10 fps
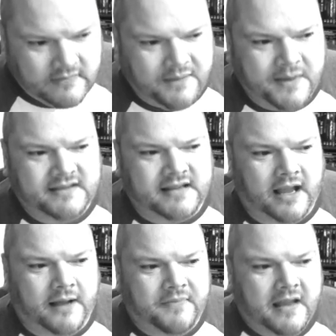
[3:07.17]
I mean,
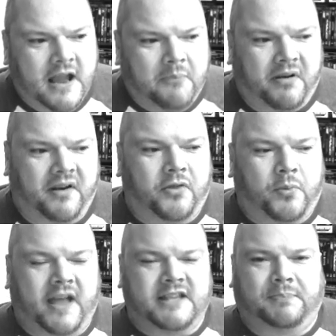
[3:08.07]
Brenton
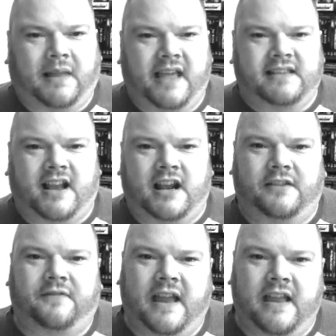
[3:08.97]
Thwaites plays a kind
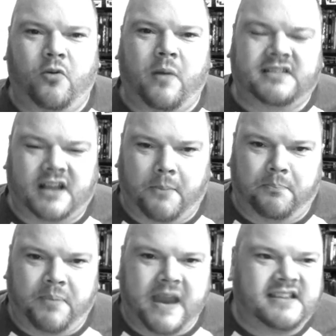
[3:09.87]
of almost like a
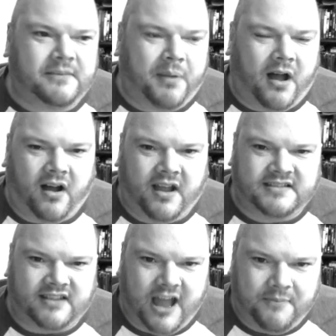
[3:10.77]
Peter Parker
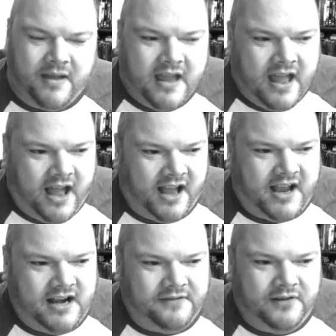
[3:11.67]
type
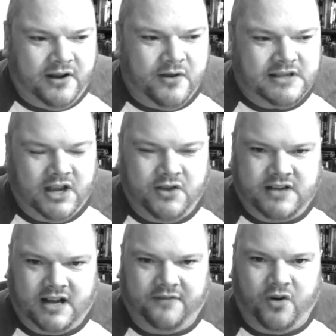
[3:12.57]
kind of loser who's
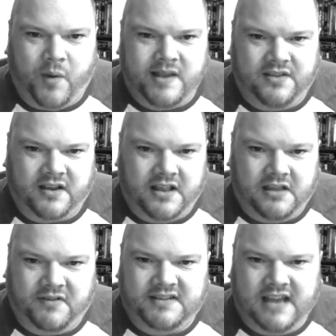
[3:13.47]
kind of always in the kind of
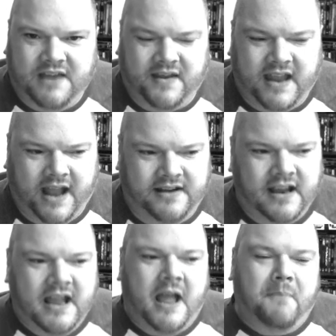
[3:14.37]
the receiving end.
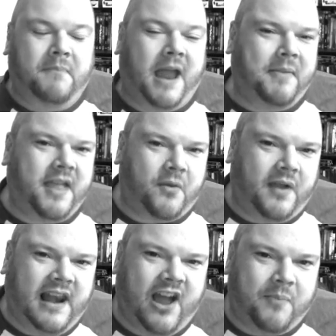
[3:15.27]
Maybe they
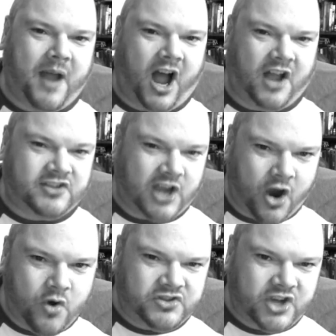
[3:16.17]
got a little bit too
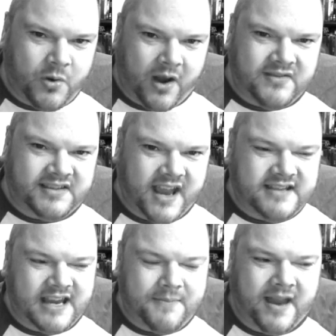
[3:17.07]

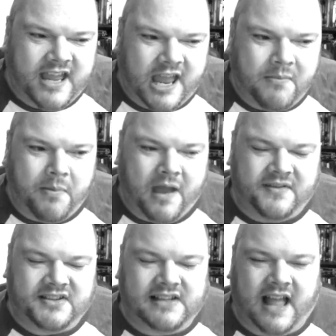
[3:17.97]
OTT, making him a bit of
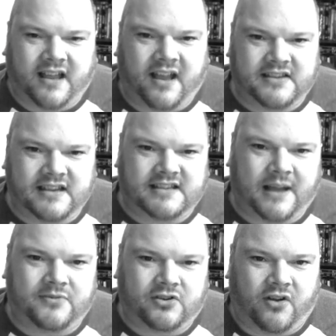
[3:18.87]
a slacker, because he
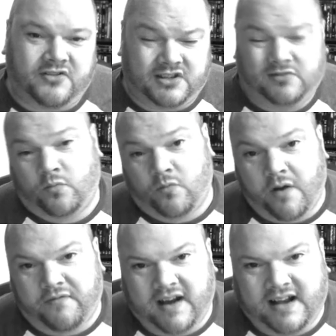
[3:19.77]
comes across as,
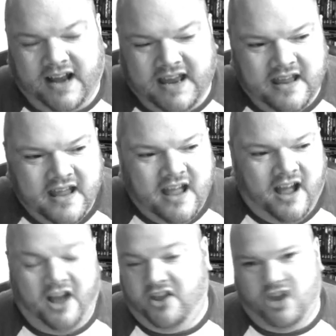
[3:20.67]
quite frankly,
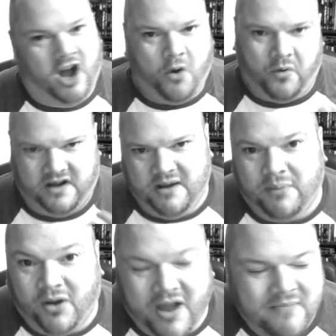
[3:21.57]
I wouldn't
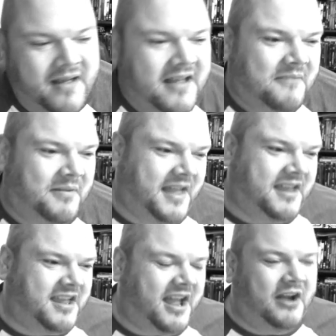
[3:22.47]
employ him, but there
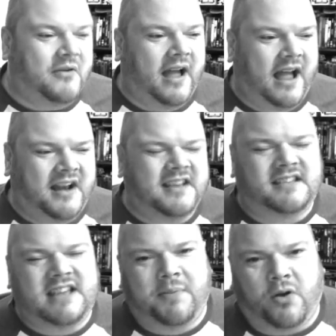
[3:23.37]
you go. And it's
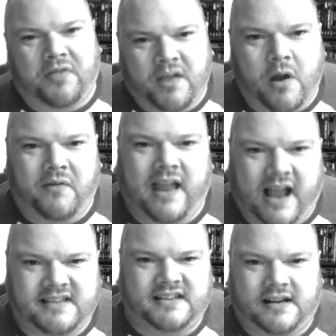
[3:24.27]
a typical thing where he
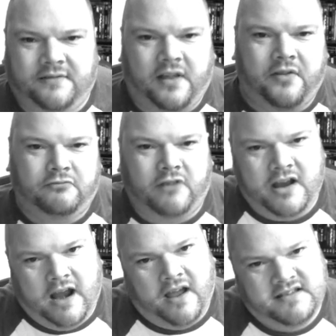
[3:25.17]
has his kind of like
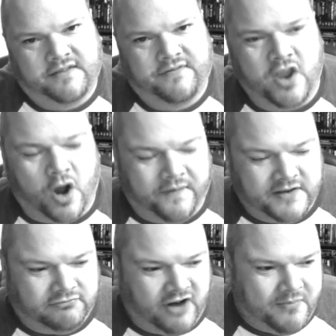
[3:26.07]
the
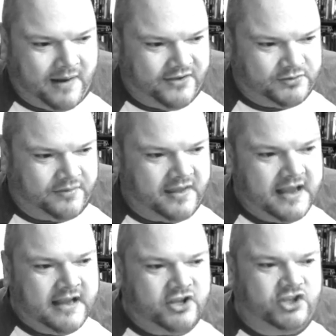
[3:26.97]
office romance with
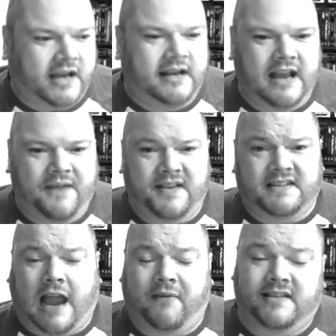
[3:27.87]
Jane Levy's
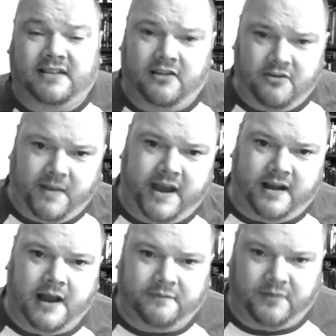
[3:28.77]
character, who you may
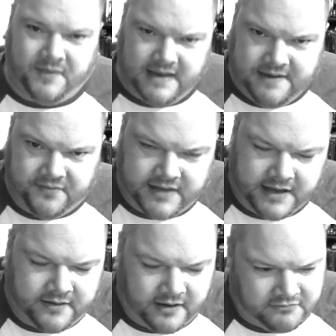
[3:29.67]
know from the Evil
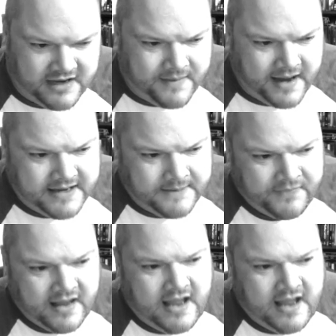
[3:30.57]
Dead remake.